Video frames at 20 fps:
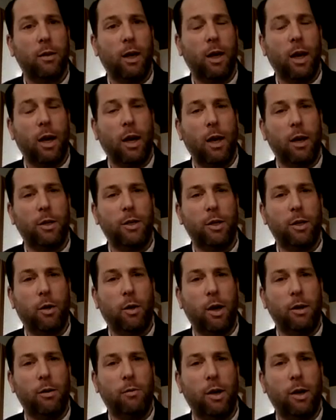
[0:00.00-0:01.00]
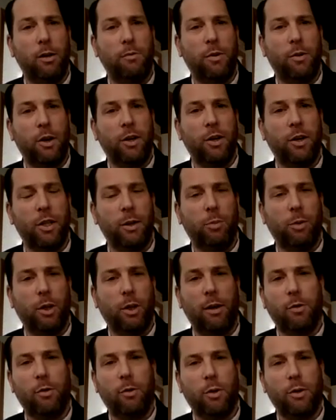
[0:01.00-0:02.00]
on a very deep
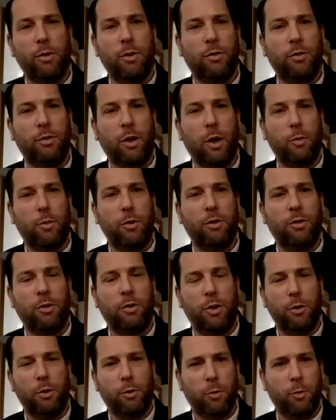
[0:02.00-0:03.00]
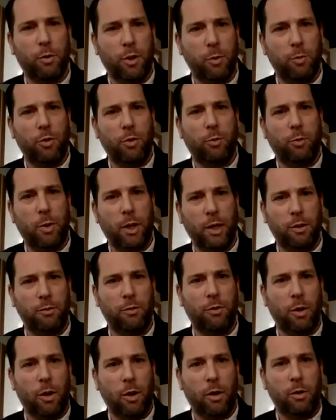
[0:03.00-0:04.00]
level what these companies are doing, what their
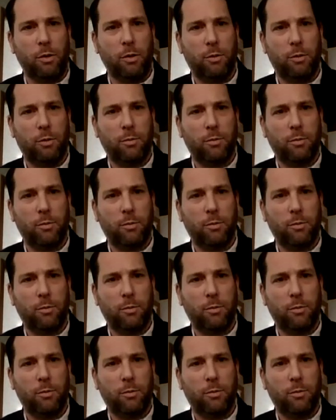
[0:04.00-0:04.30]
perspectives are.